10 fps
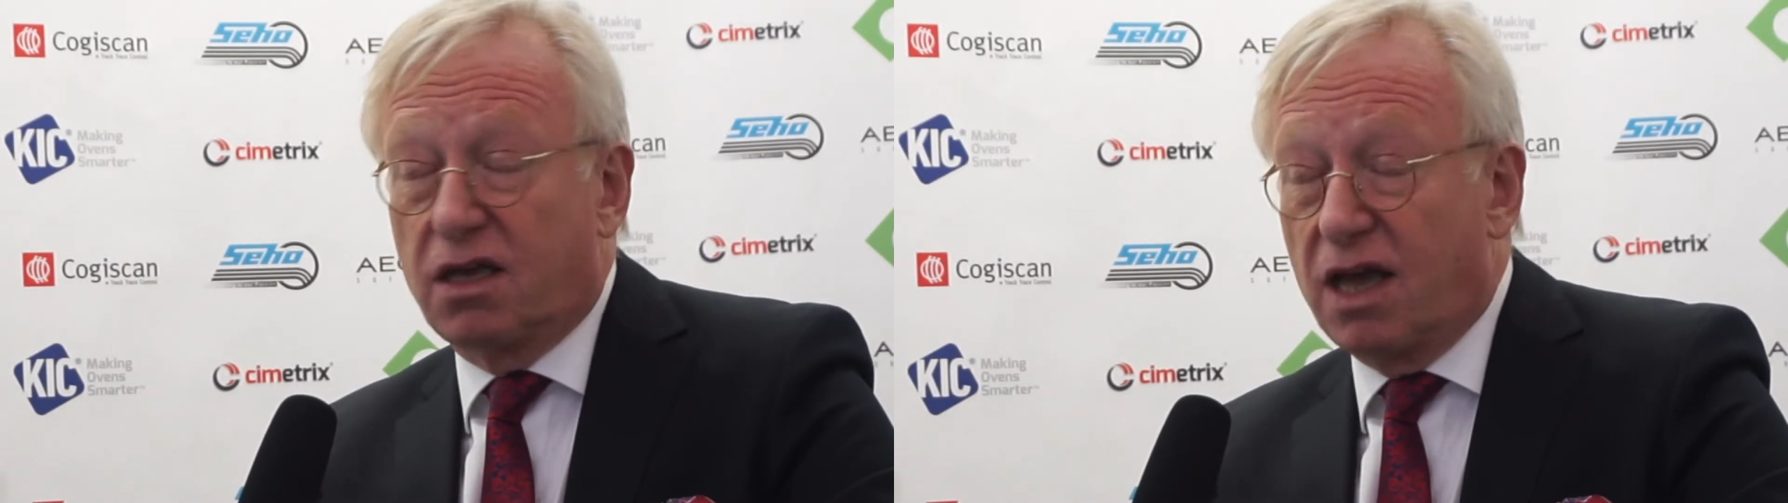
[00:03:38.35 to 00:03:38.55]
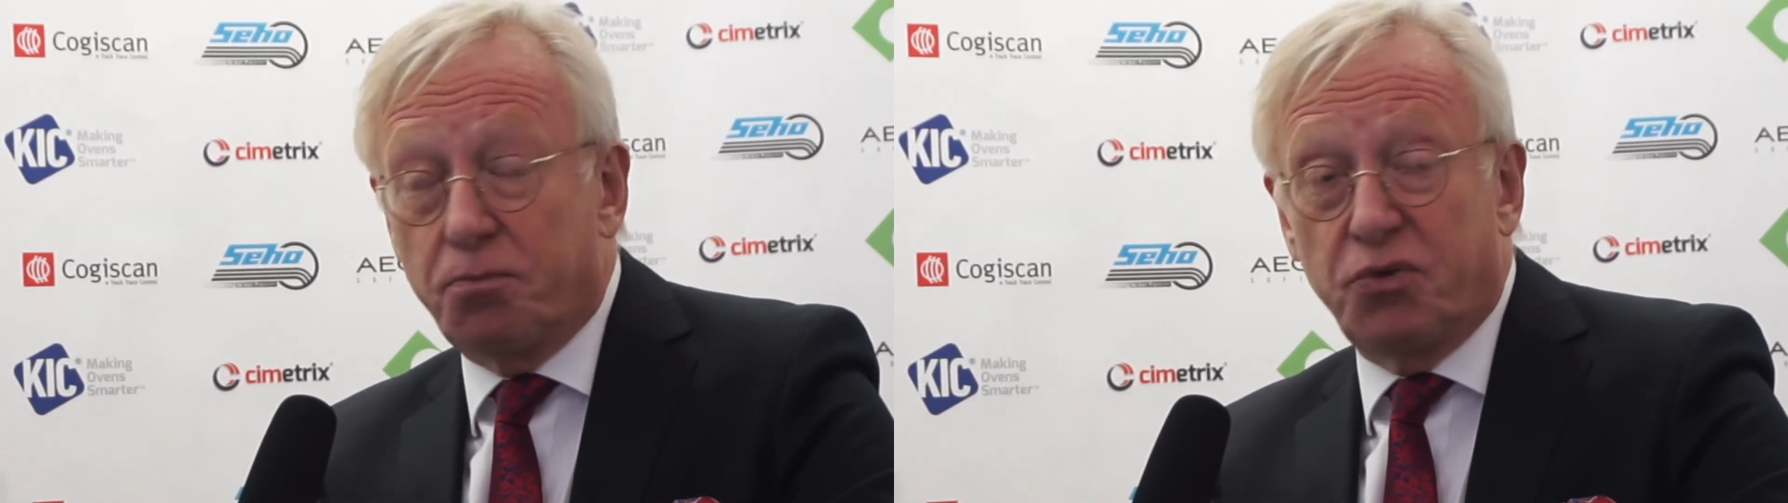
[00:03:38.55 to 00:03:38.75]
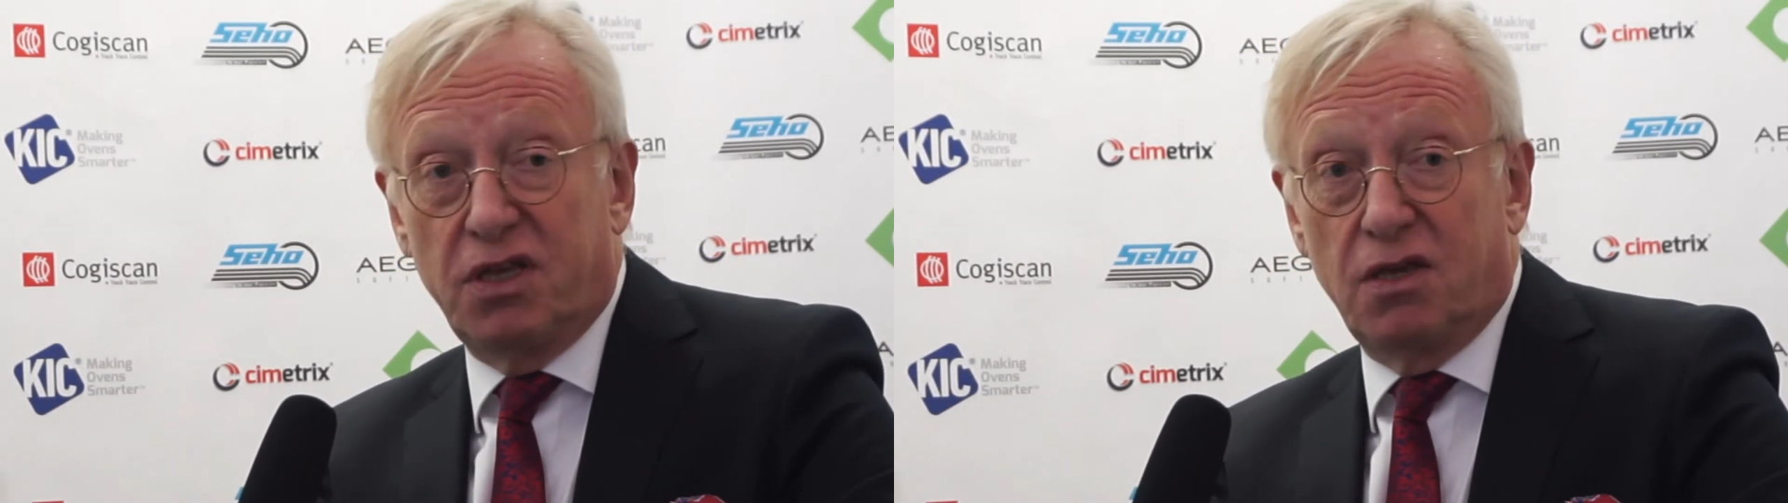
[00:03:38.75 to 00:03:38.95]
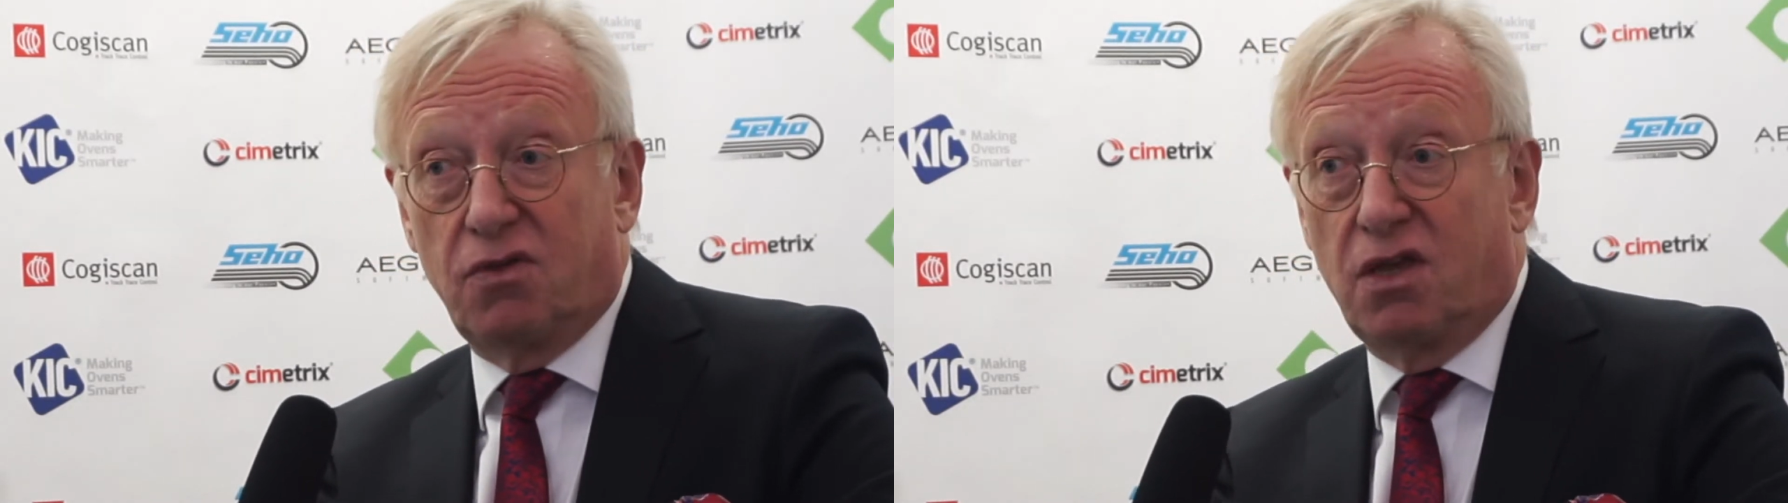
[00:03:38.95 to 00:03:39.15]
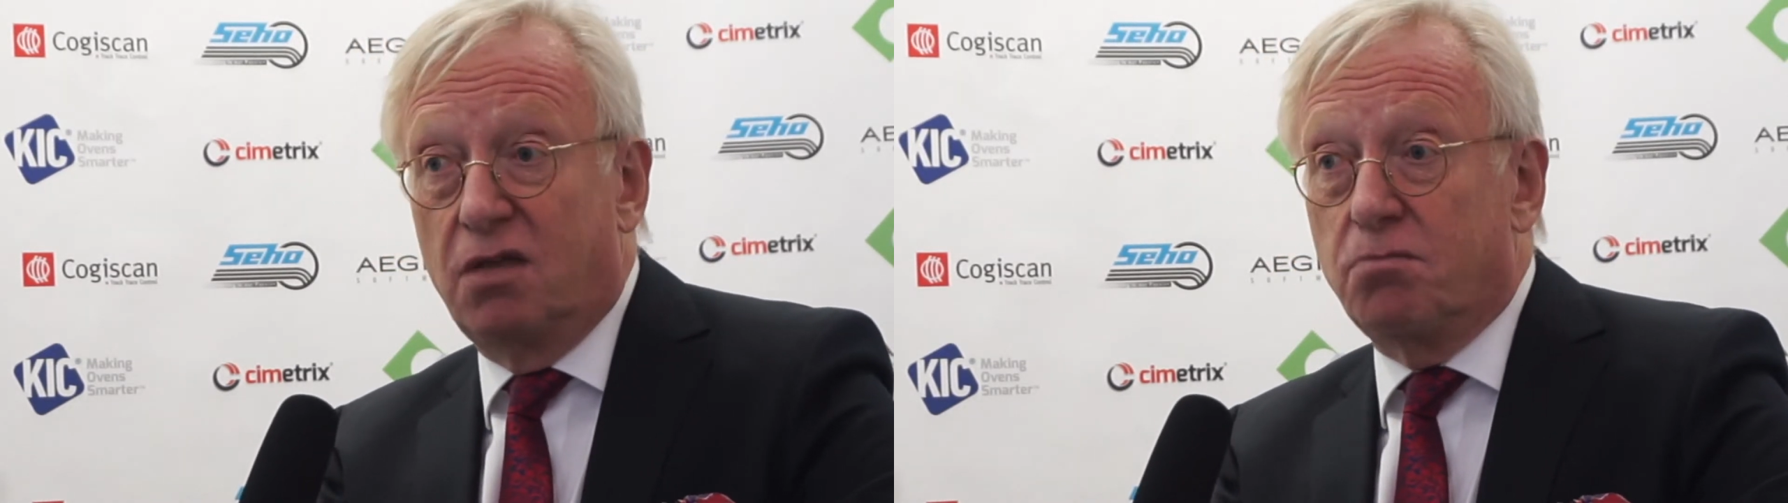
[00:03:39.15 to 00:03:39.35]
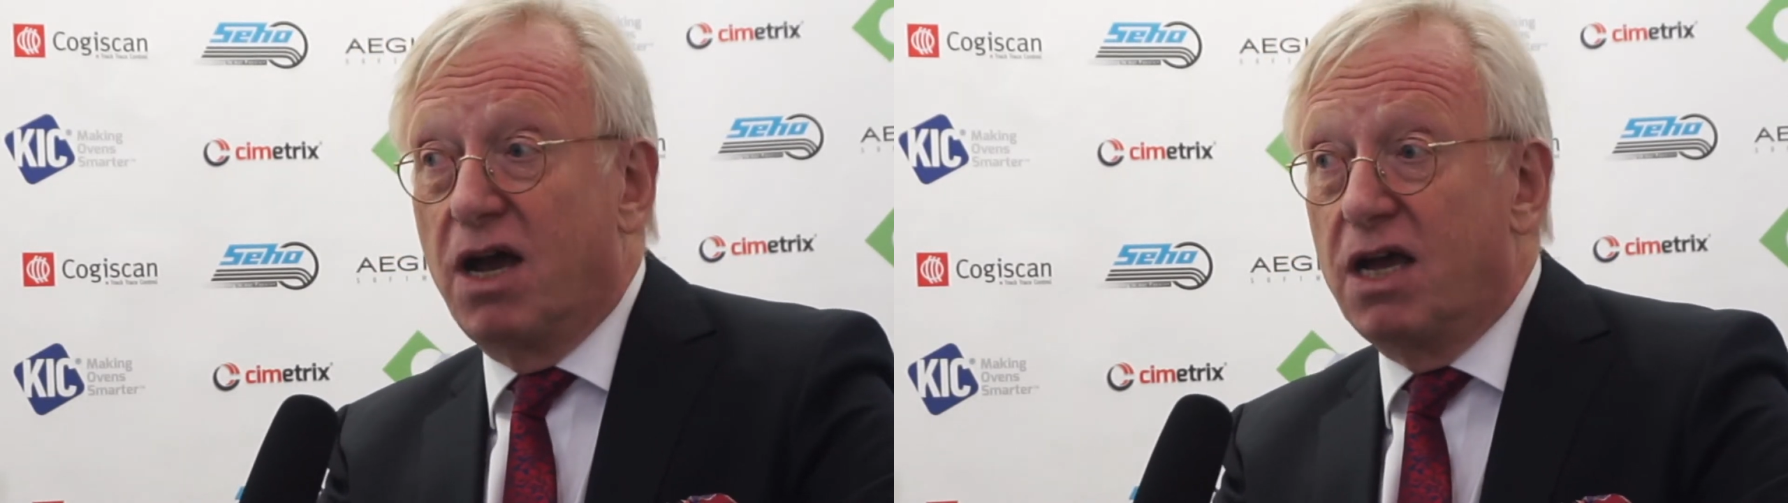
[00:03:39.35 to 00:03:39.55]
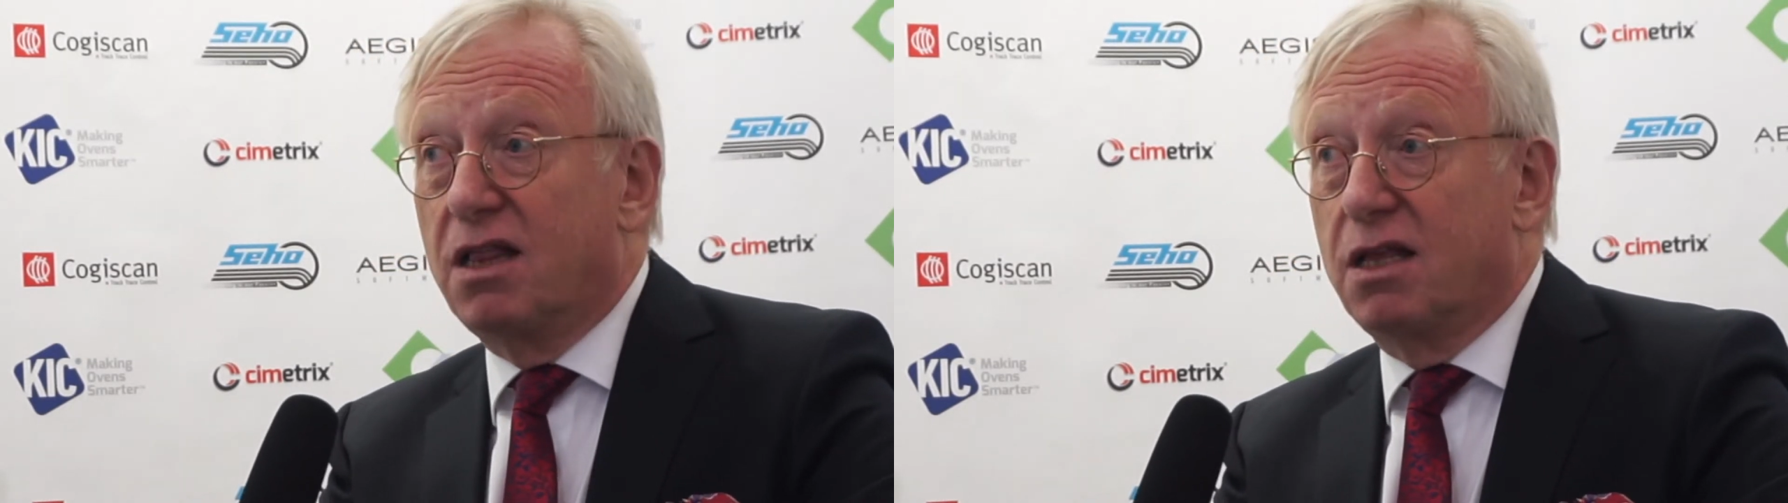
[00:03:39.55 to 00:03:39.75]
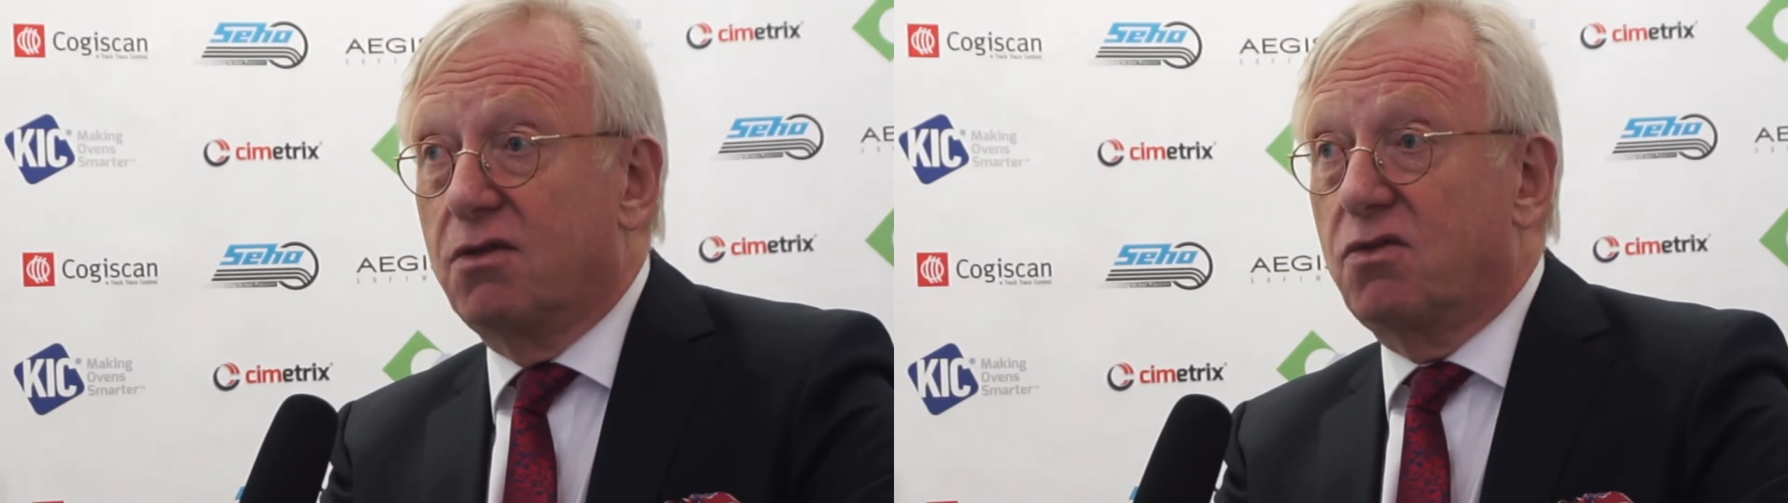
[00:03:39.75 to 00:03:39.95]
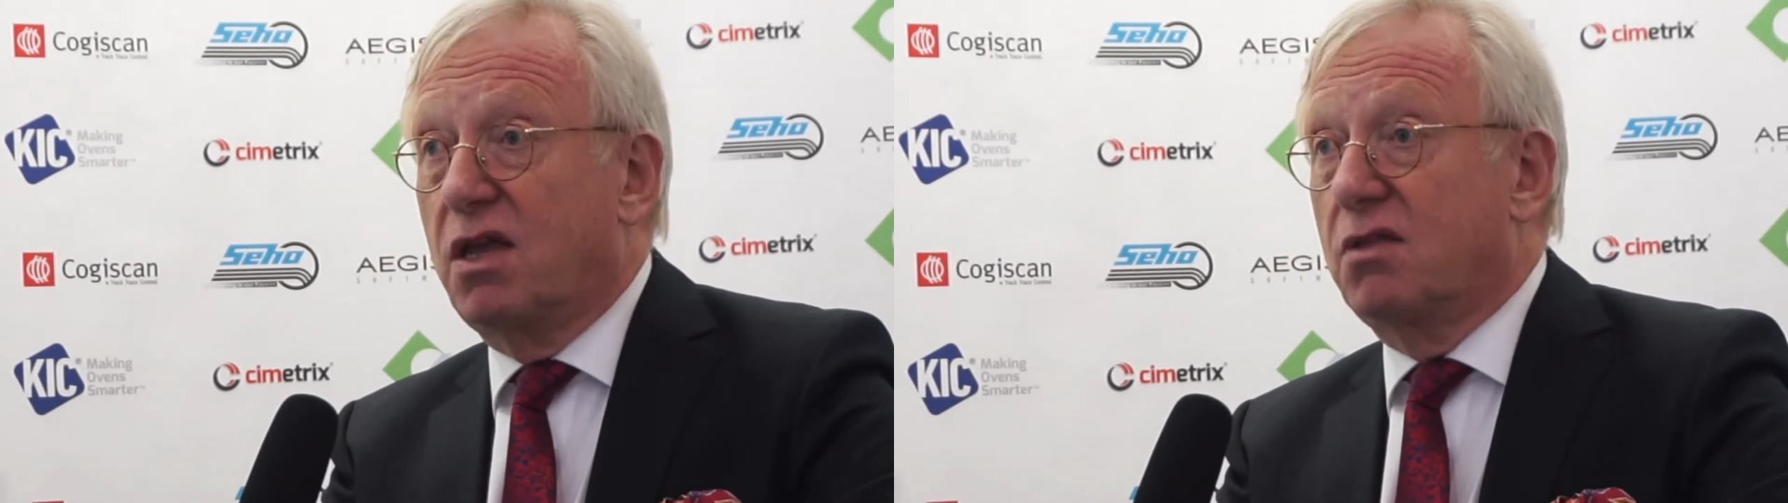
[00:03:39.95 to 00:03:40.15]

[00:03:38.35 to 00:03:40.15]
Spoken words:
companies in my list,